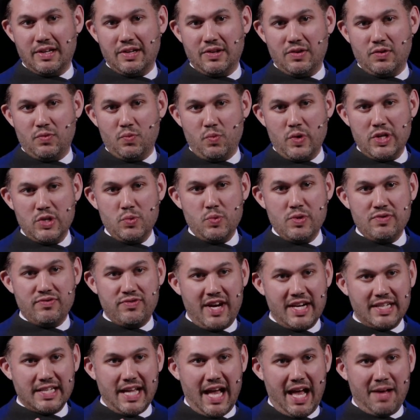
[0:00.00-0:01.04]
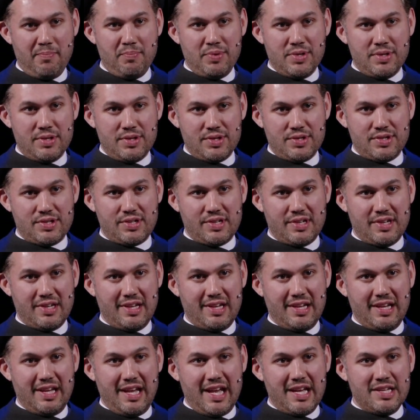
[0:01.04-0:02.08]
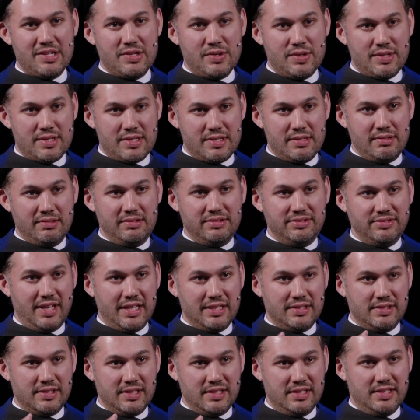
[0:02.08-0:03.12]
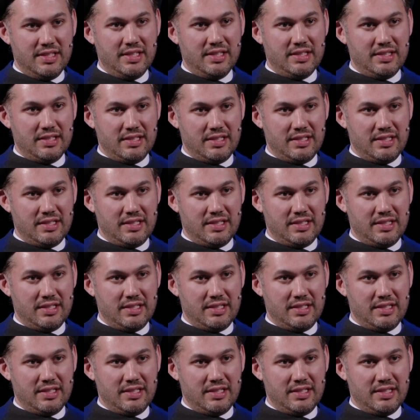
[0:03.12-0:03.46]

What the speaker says: Where do we find happiness? And you still find today